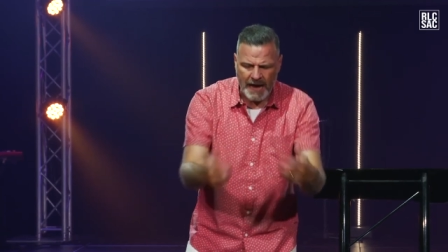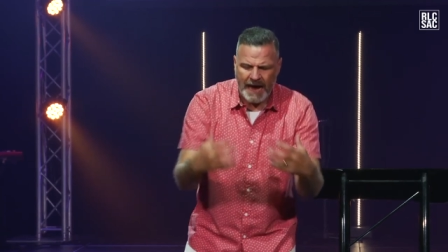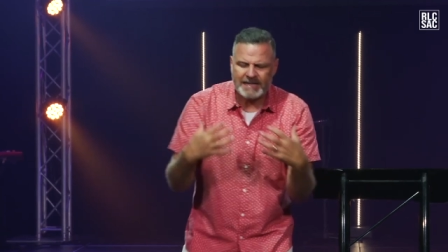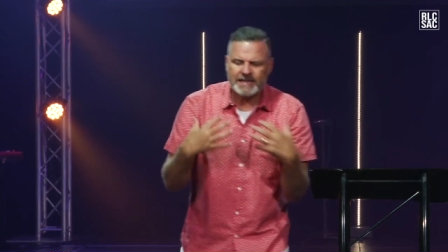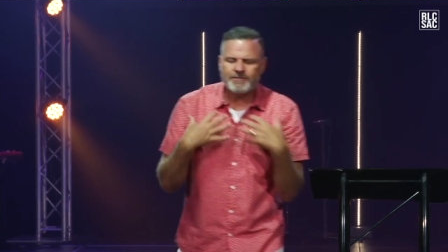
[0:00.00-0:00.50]

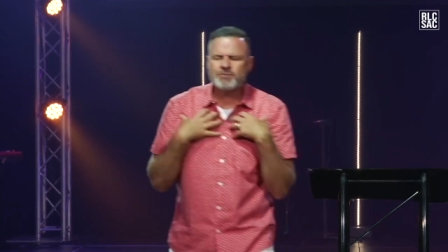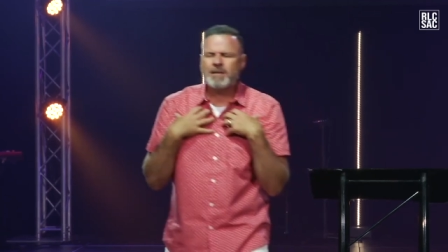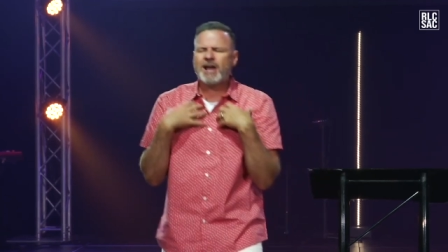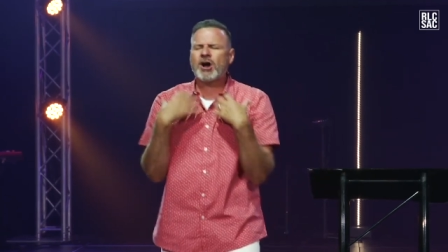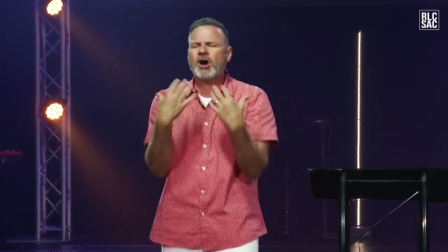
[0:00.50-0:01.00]
I give you
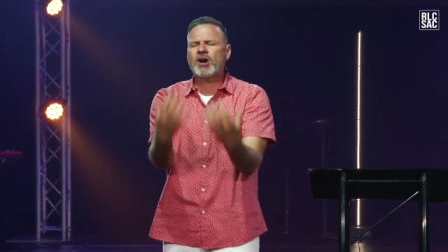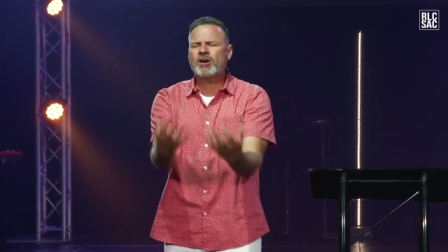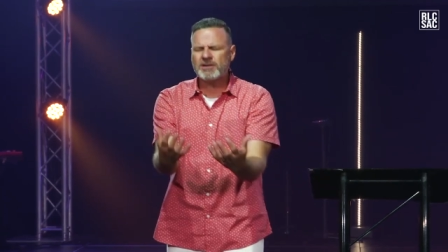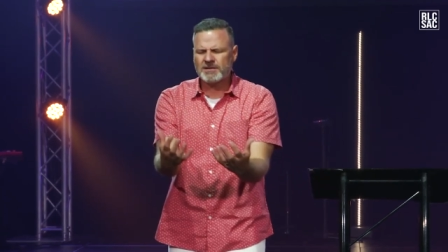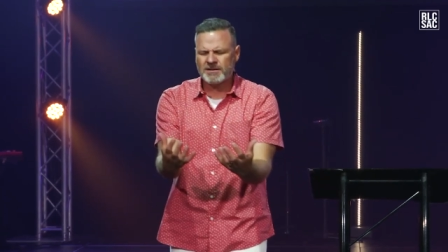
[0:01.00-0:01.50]
my
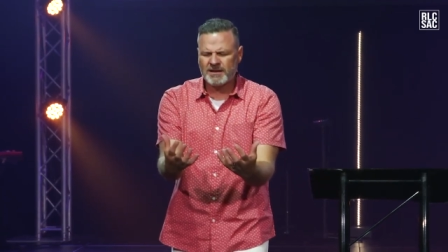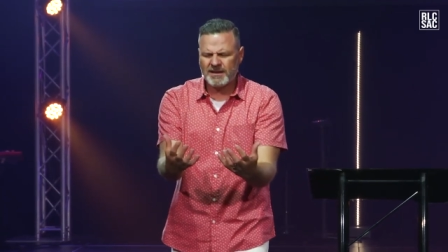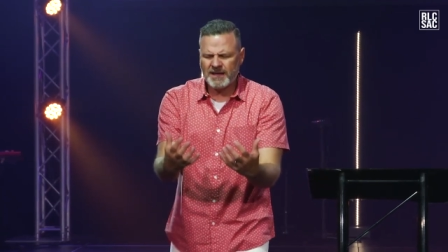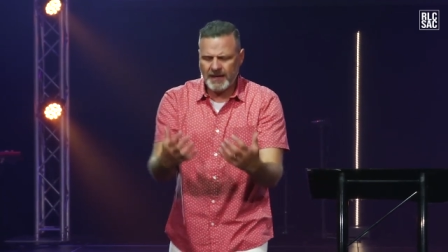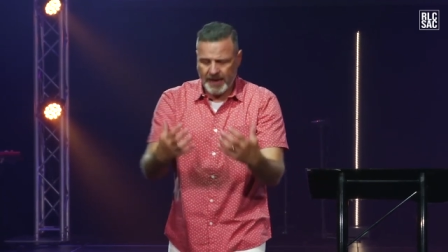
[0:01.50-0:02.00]
heart
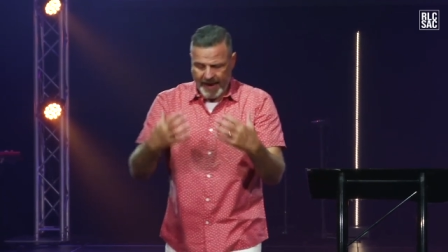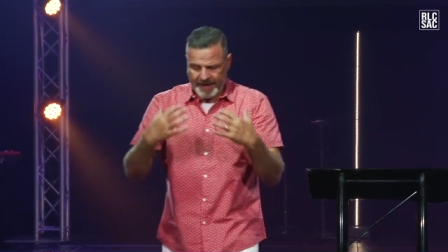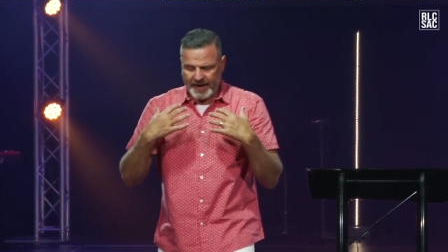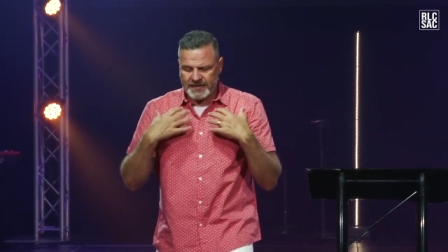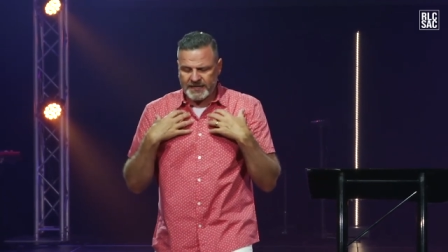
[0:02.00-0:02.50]

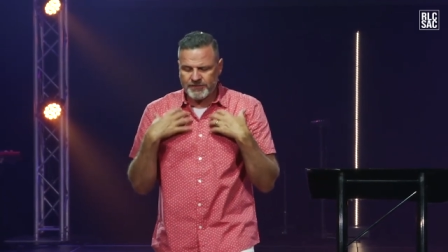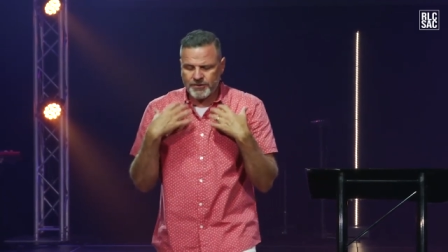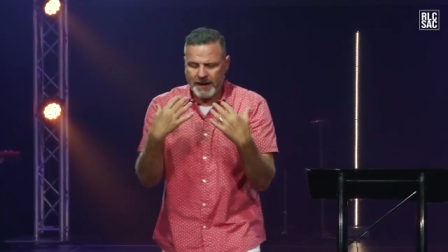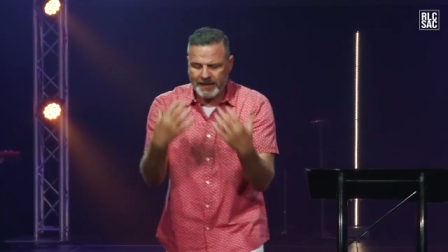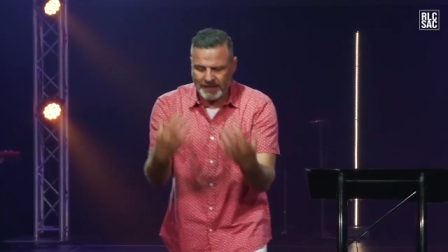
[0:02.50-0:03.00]
and I give
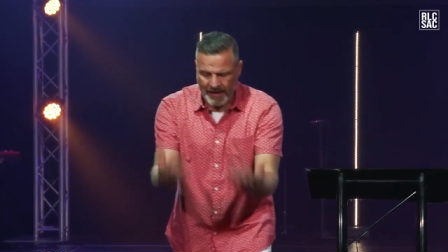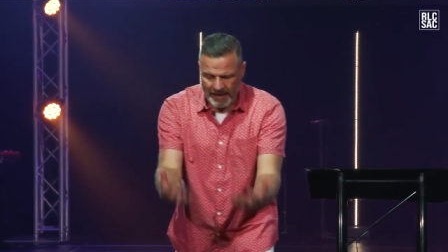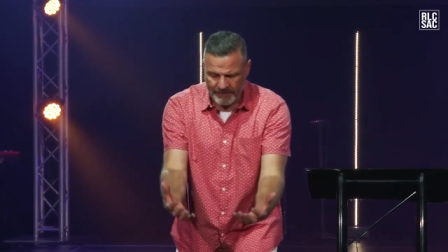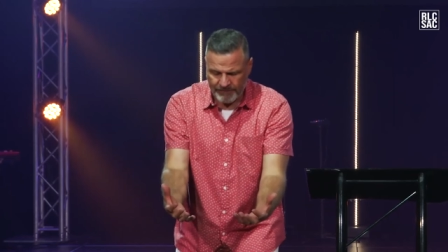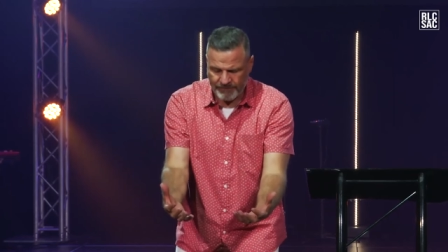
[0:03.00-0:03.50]
you my
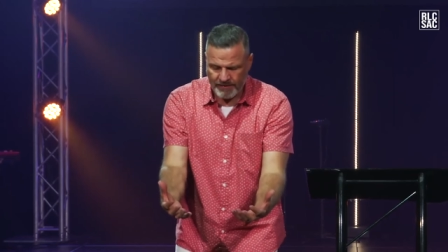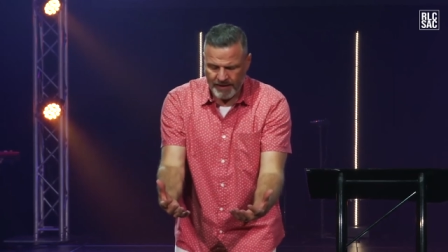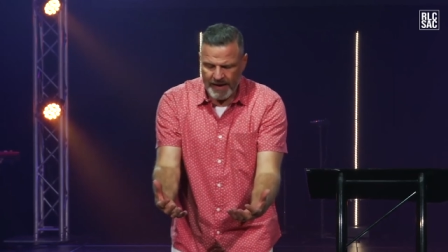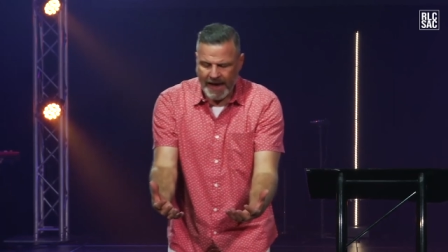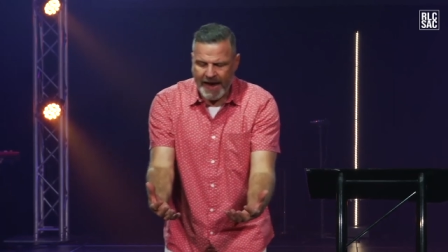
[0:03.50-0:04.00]
life.
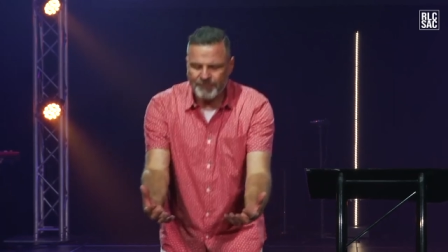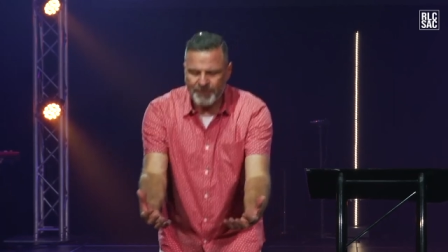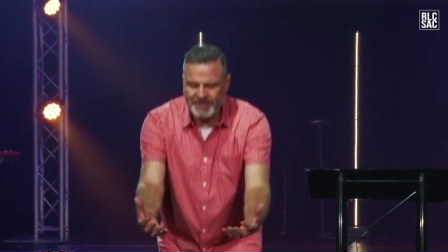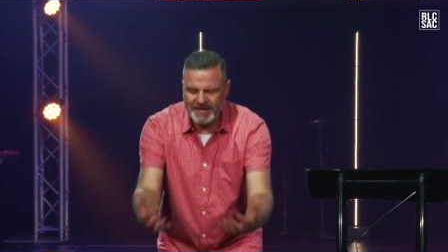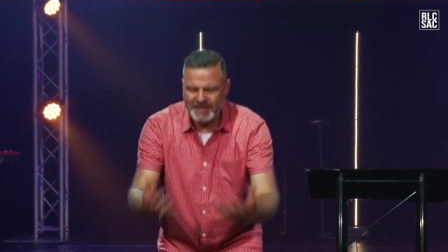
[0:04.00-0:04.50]

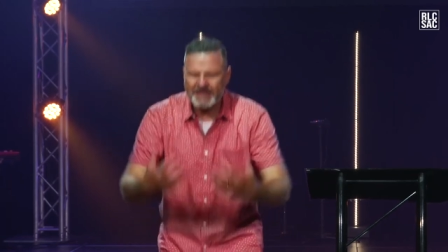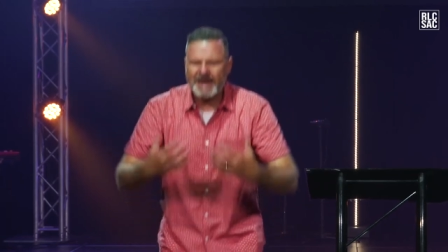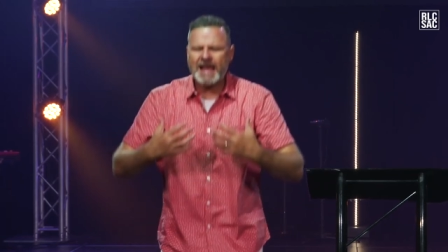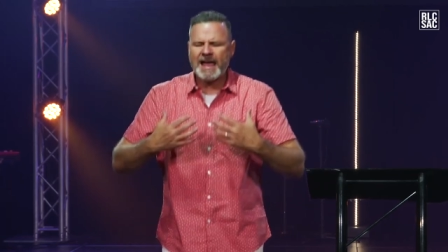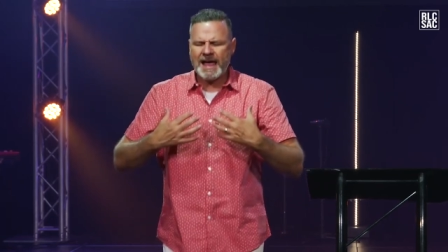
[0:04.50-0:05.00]
Everything that I